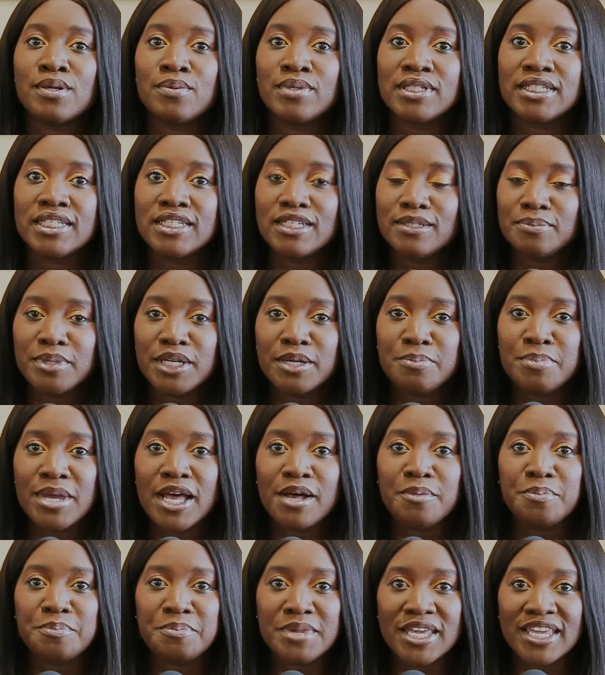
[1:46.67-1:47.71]
a little bit
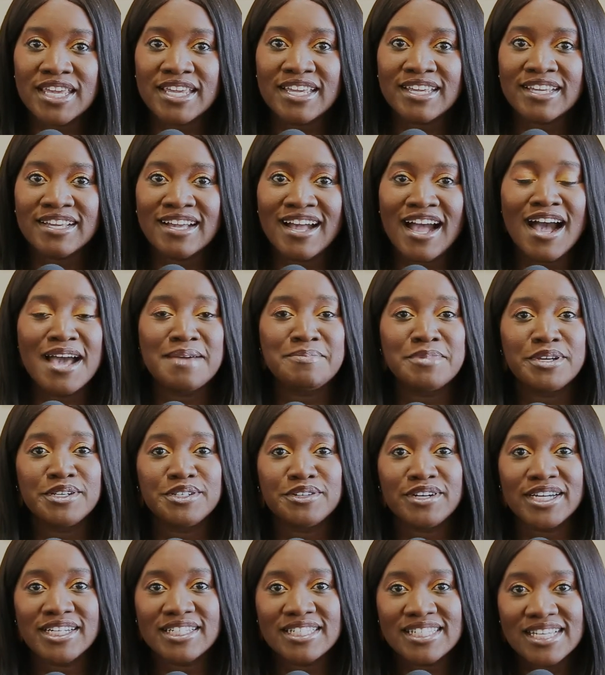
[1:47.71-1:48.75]
about me. I'm a
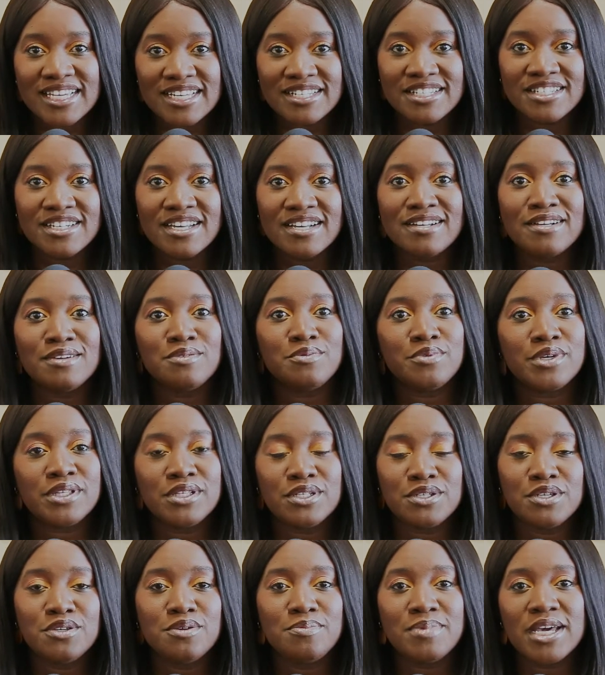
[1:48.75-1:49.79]
trained teacher with
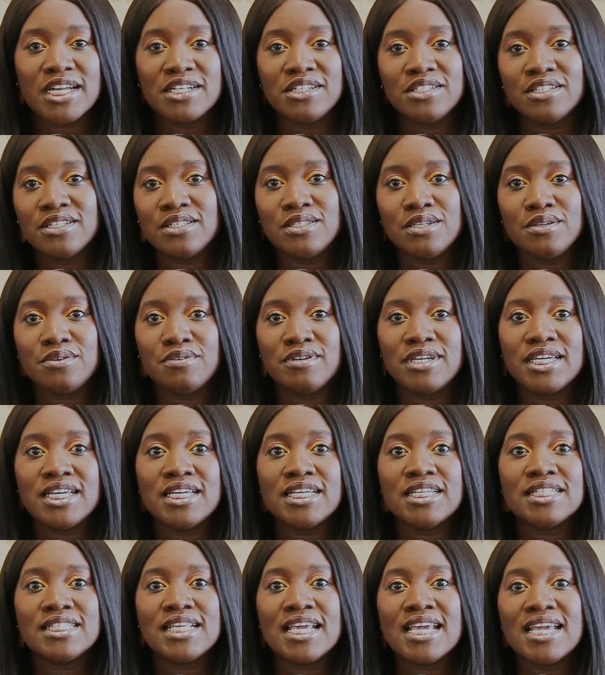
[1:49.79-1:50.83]
2 bachelor's
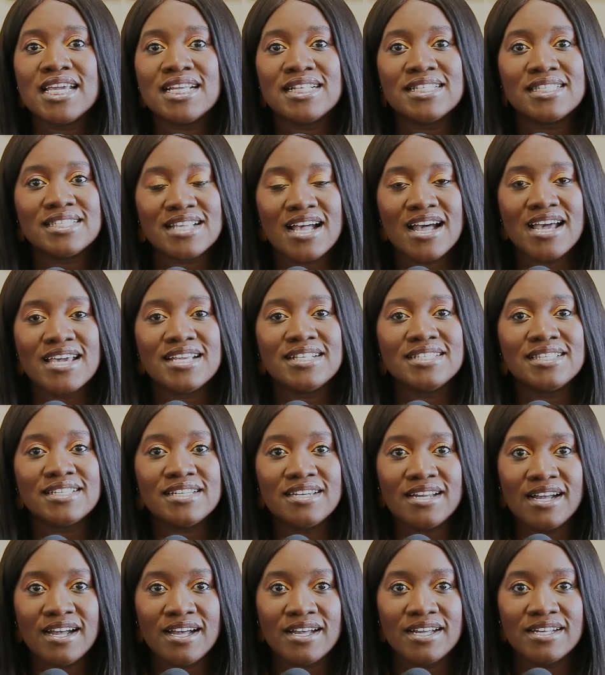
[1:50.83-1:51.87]
degrees in science and
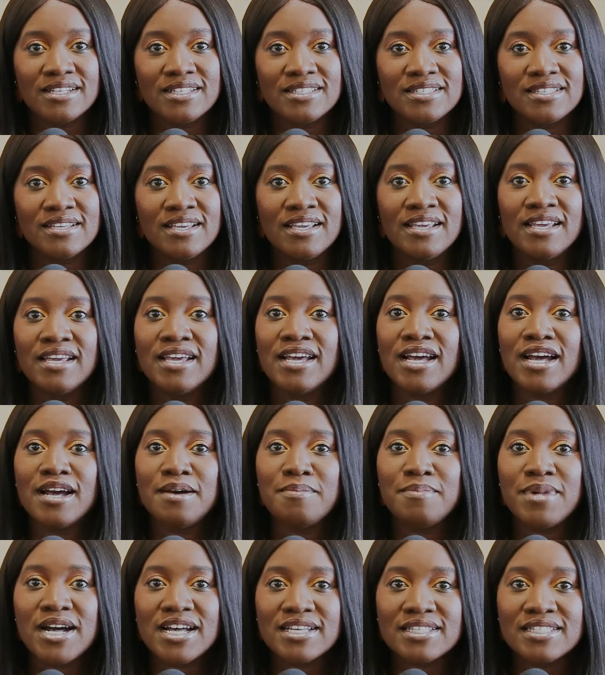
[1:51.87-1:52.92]
arts, a
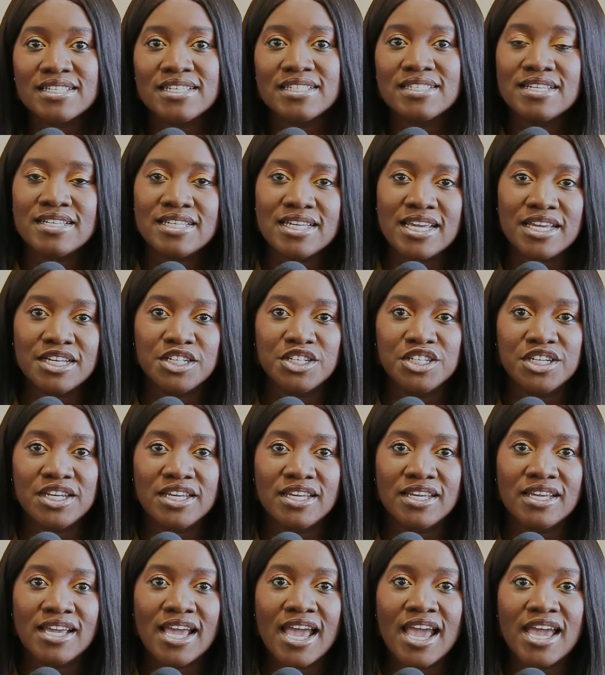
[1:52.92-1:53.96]
master's in
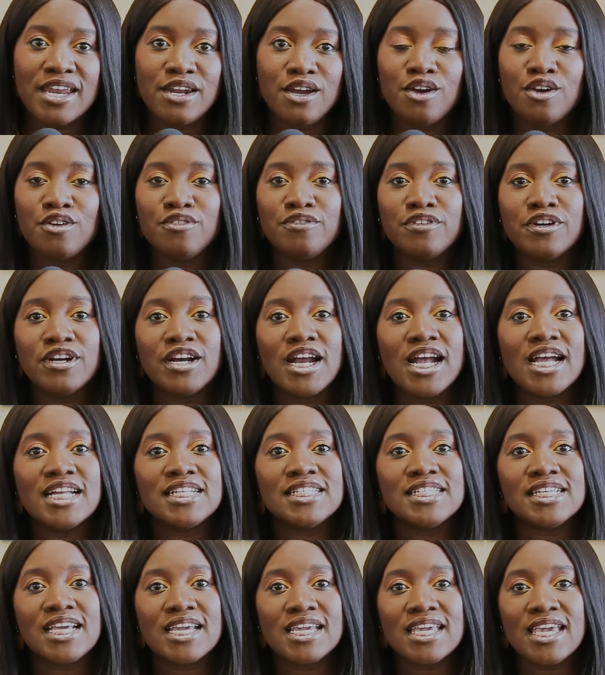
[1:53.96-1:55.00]
teaching, and over a
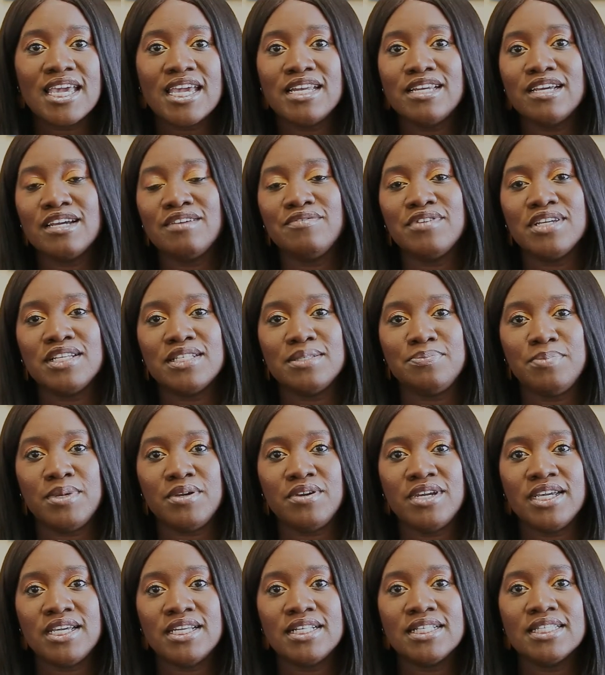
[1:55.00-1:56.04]
decade of
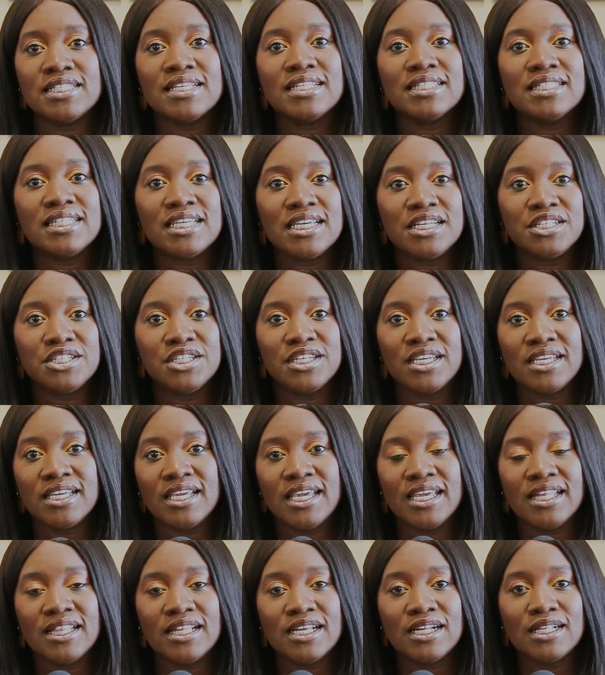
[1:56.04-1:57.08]
experience teaching
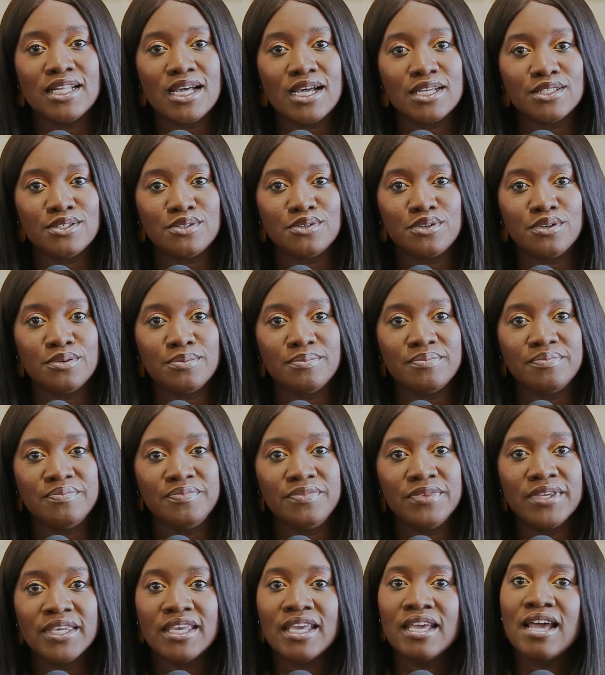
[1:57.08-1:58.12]
in the classroom.
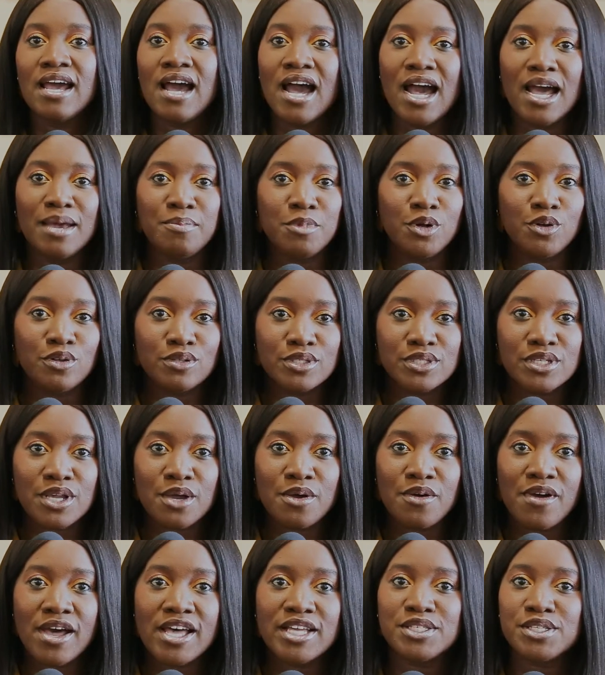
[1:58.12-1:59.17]
I'm
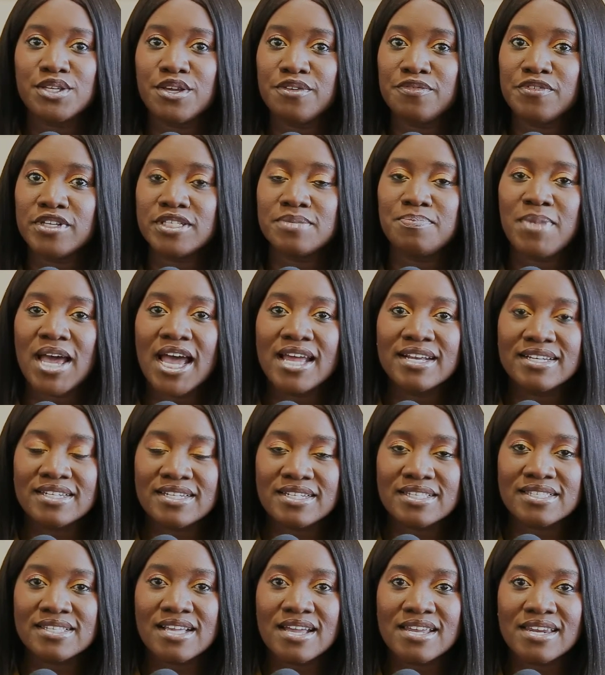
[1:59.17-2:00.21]
also a surface pattern
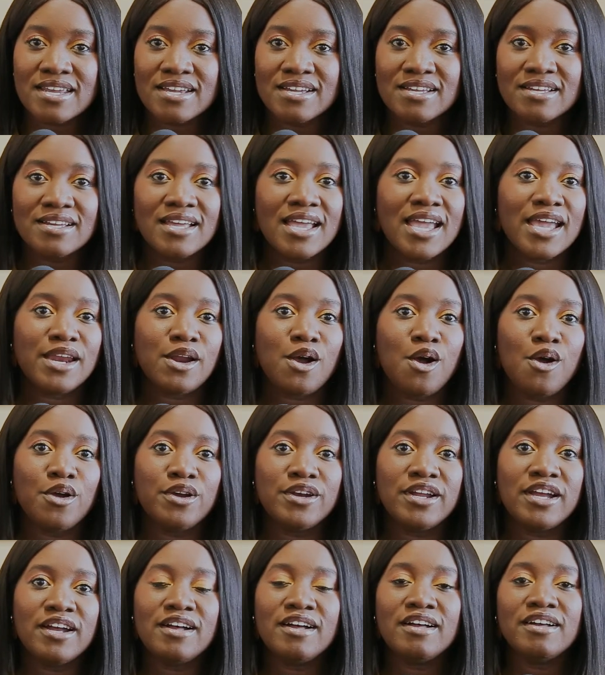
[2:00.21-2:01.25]
designer and
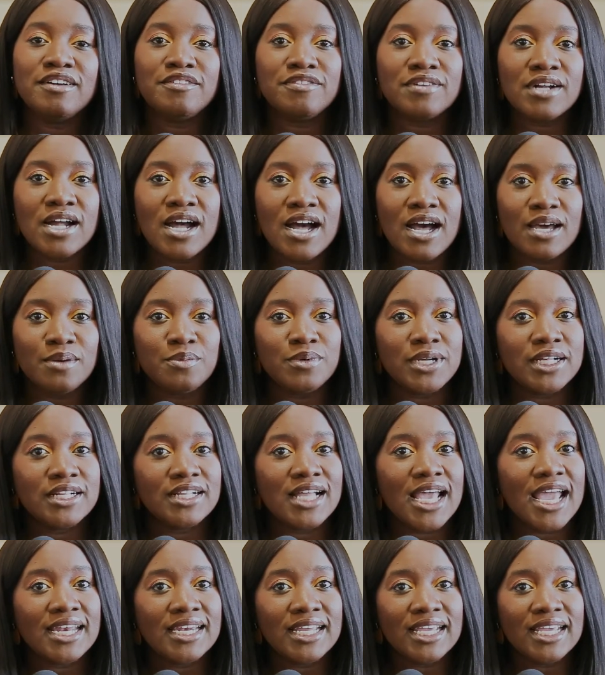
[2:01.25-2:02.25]
owner of Cardwell and